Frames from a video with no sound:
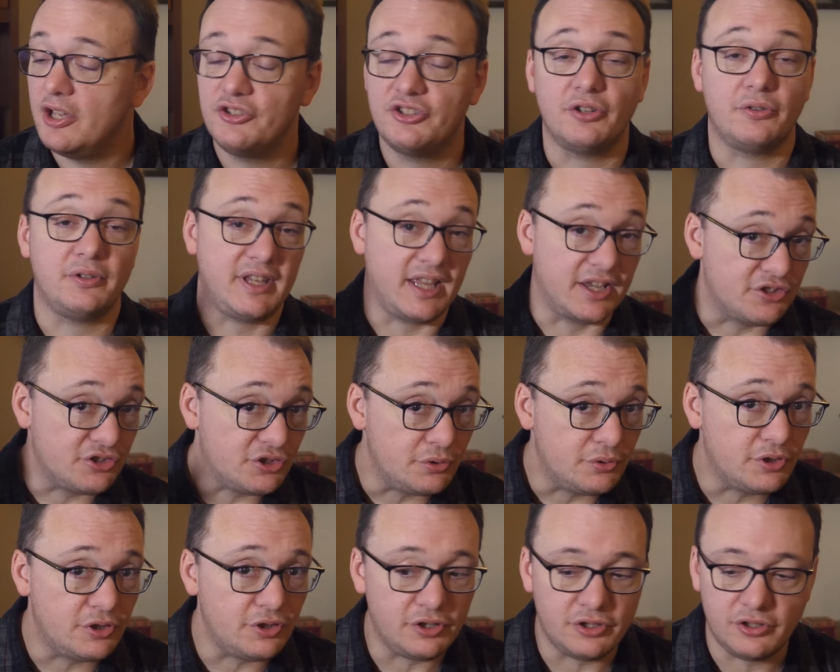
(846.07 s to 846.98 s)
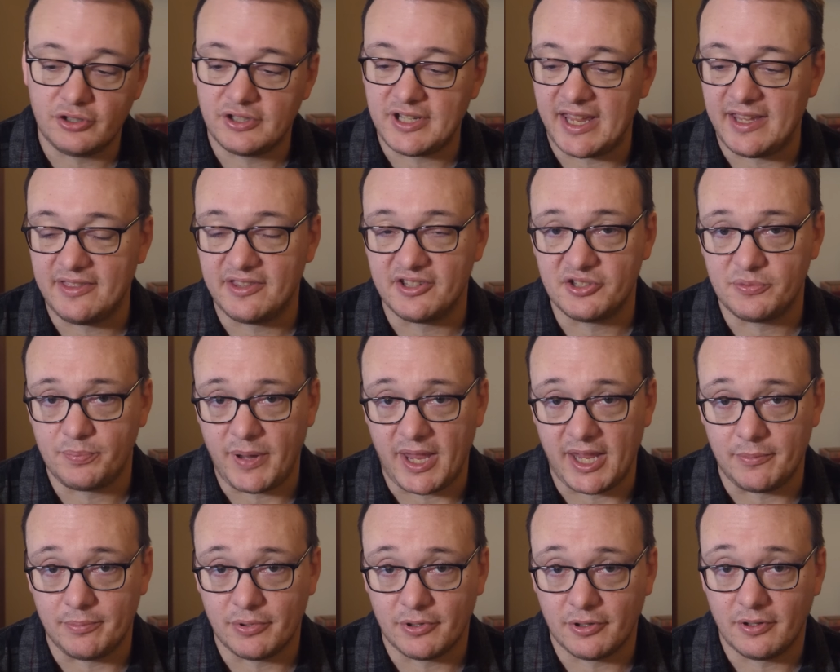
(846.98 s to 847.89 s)
So yes, you could take this
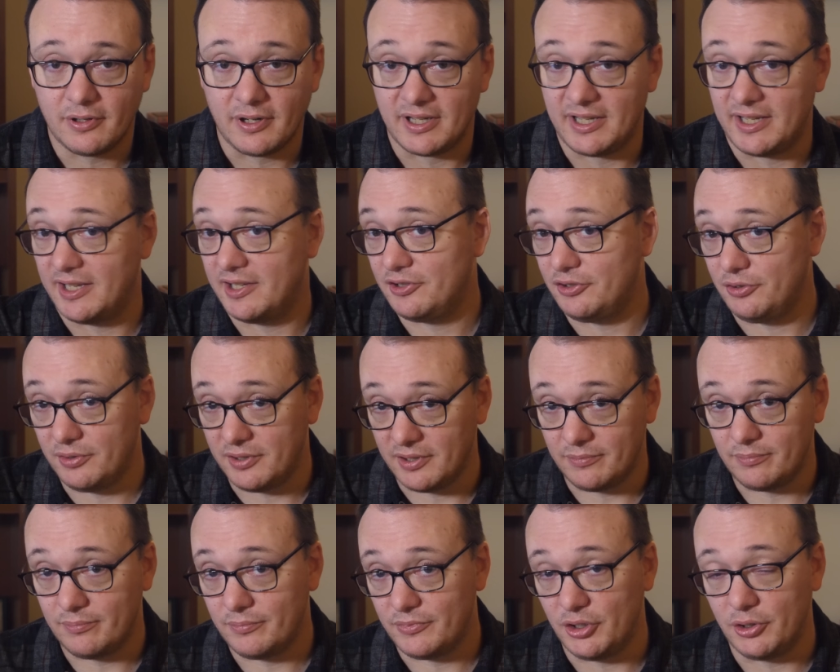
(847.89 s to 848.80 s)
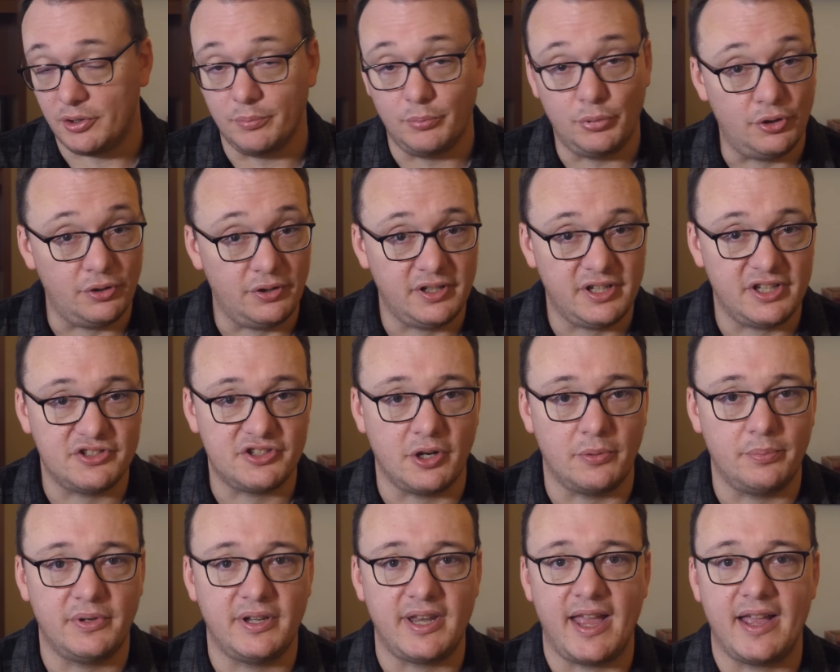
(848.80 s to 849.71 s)
paper. Again, you can you can pull it, it's
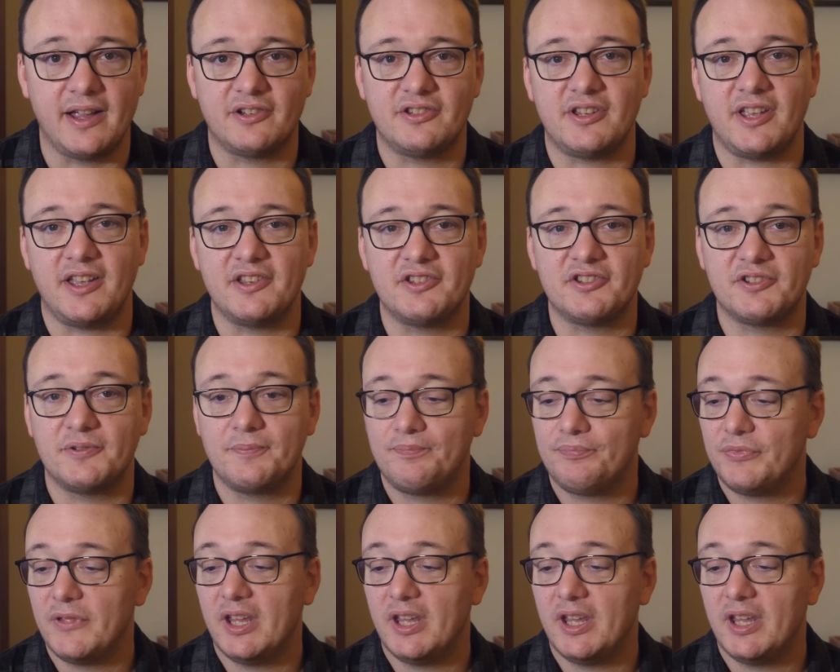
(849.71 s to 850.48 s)
open access.